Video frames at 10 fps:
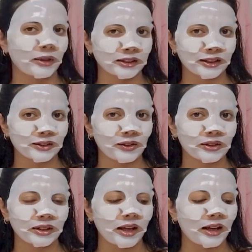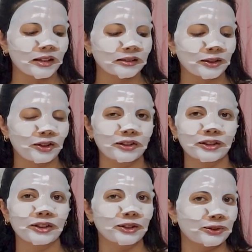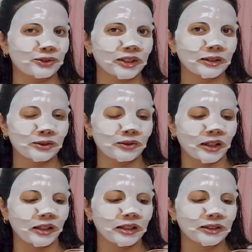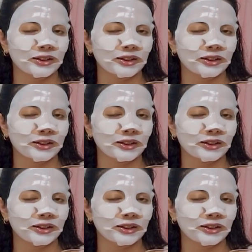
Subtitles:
Mask is on and our glow drink is ready.